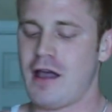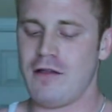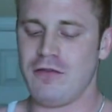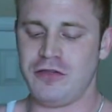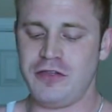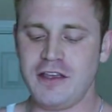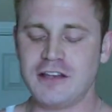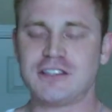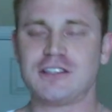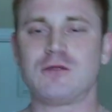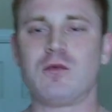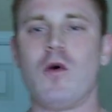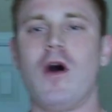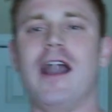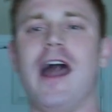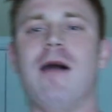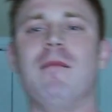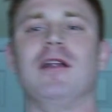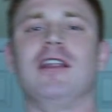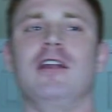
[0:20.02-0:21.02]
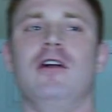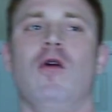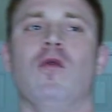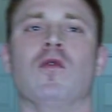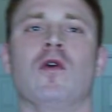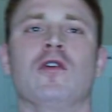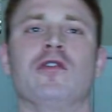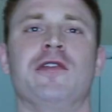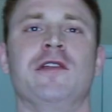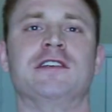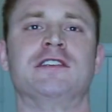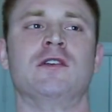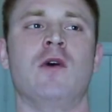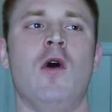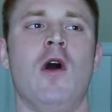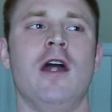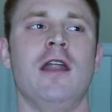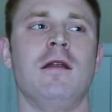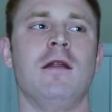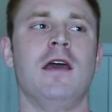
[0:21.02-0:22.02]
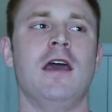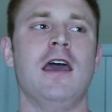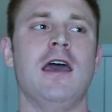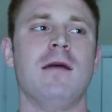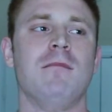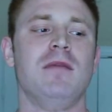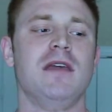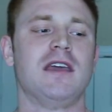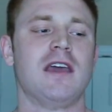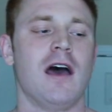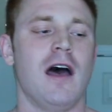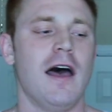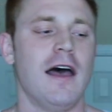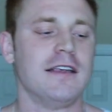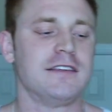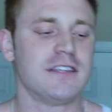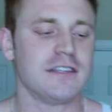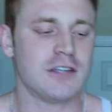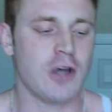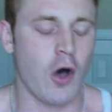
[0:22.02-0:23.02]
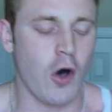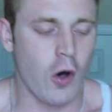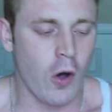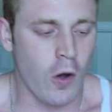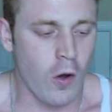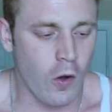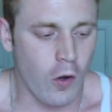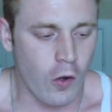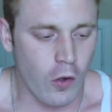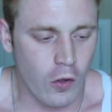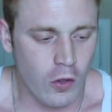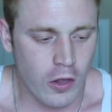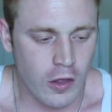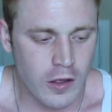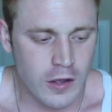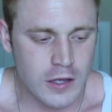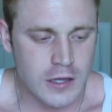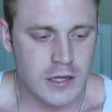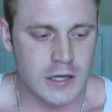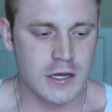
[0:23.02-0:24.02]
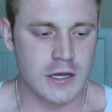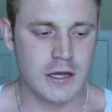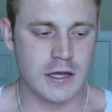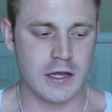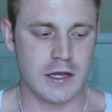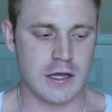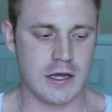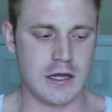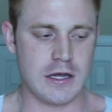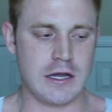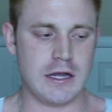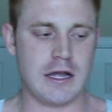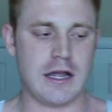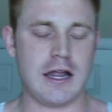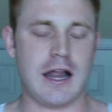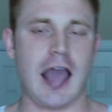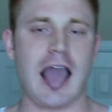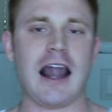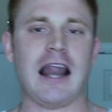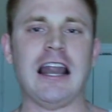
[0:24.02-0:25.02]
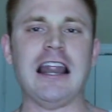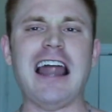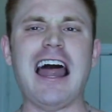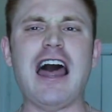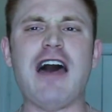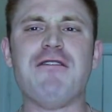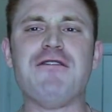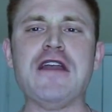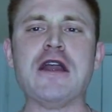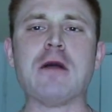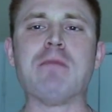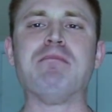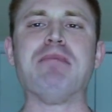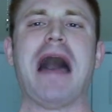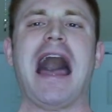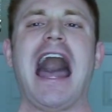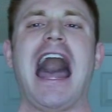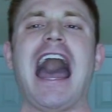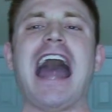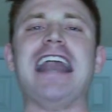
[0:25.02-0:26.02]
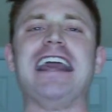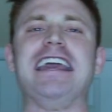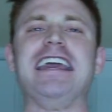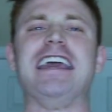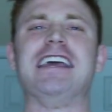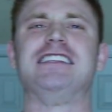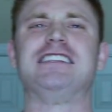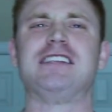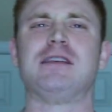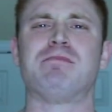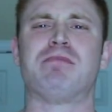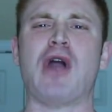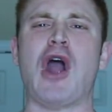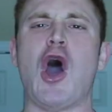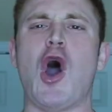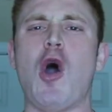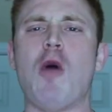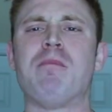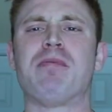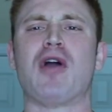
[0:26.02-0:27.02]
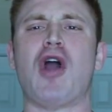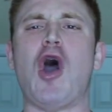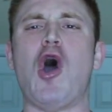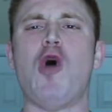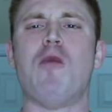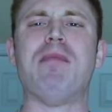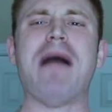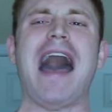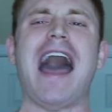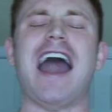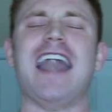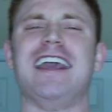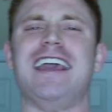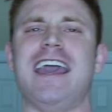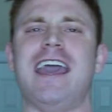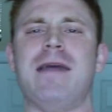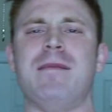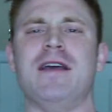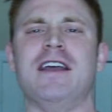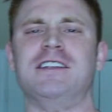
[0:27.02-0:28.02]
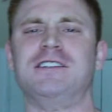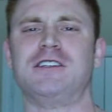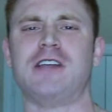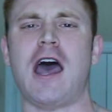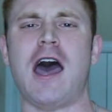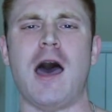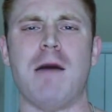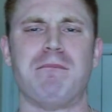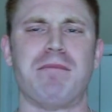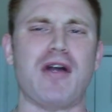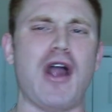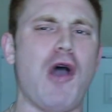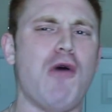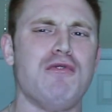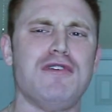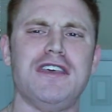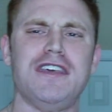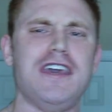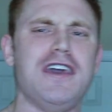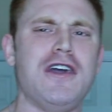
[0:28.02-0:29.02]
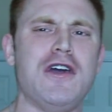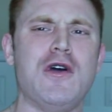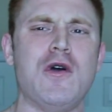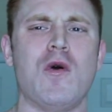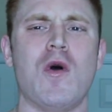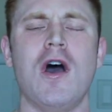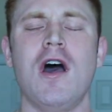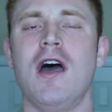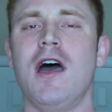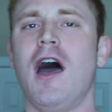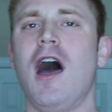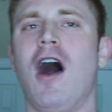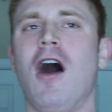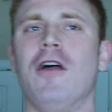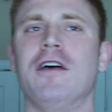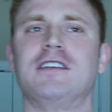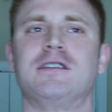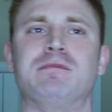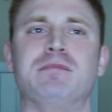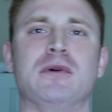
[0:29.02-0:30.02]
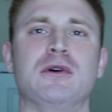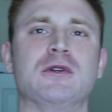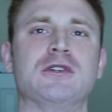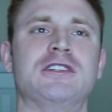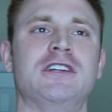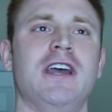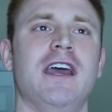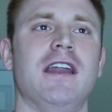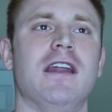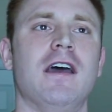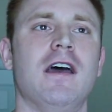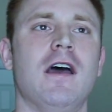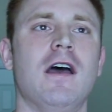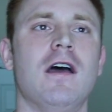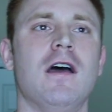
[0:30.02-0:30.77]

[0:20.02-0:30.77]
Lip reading: this is what I'm a little ruthless on, because this whole love your body, it's pro body image, pro you, all this bullshit.